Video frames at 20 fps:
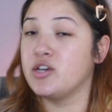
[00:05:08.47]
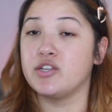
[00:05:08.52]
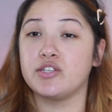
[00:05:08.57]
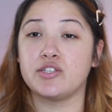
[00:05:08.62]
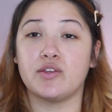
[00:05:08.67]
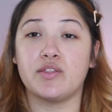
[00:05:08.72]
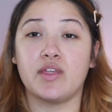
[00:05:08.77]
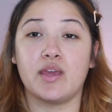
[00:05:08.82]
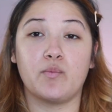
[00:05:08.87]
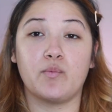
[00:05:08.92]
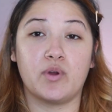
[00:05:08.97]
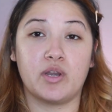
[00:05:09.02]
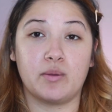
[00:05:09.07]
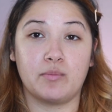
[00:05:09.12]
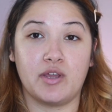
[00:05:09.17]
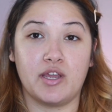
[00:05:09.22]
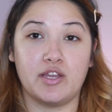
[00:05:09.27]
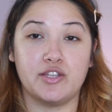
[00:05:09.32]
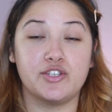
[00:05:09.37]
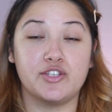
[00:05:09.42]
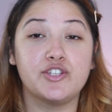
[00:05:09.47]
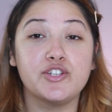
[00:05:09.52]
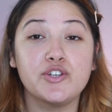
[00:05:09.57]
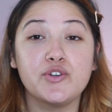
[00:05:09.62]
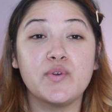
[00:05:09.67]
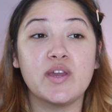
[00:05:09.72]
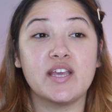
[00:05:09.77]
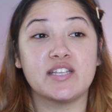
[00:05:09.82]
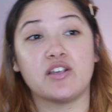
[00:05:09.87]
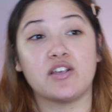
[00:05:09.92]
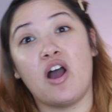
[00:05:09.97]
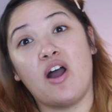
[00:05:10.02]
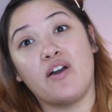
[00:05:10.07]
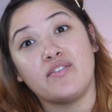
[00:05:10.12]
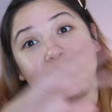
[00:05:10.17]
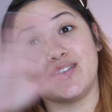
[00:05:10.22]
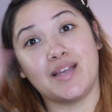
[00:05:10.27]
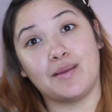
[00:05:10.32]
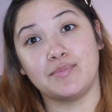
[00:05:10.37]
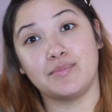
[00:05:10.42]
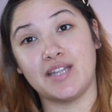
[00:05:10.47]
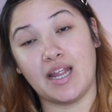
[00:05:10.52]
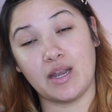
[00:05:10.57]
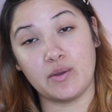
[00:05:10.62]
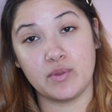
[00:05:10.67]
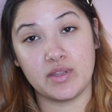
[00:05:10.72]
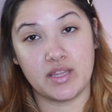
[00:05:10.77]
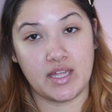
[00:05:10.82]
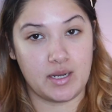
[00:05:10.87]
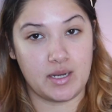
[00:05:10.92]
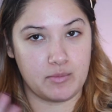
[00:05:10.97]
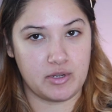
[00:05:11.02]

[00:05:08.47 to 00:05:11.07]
So then what I'm going to do is after I'm done with that,